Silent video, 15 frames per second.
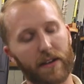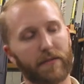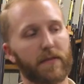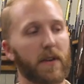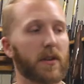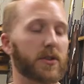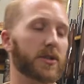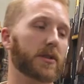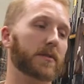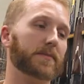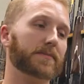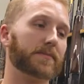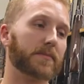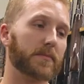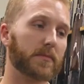function
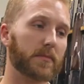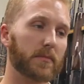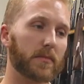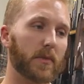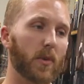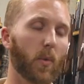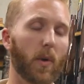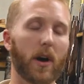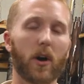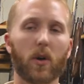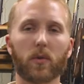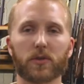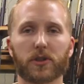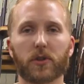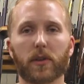
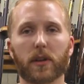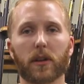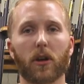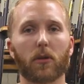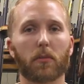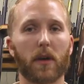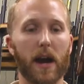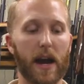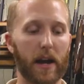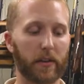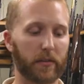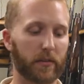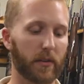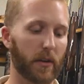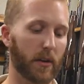well shooting low
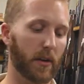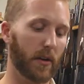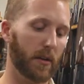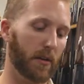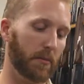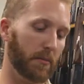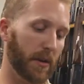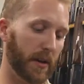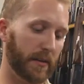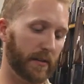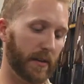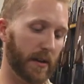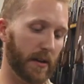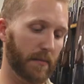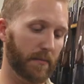brass, but
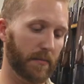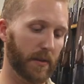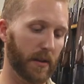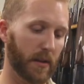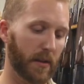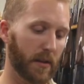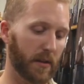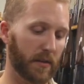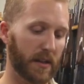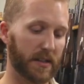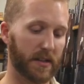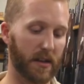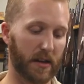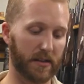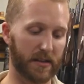these
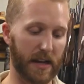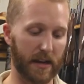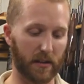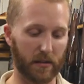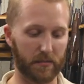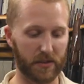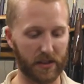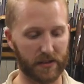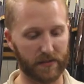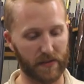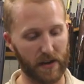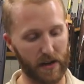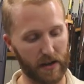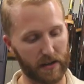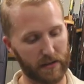guns handle them just
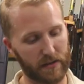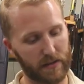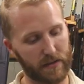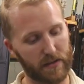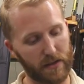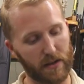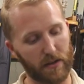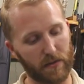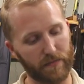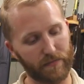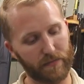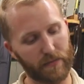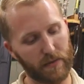fine. So